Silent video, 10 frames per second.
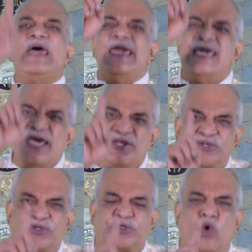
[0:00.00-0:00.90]
he
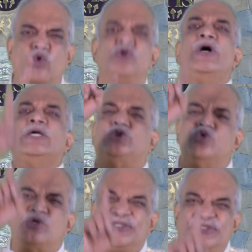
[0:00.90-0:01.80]
is told
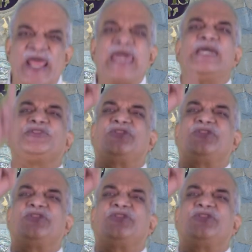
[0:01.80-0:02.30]
to take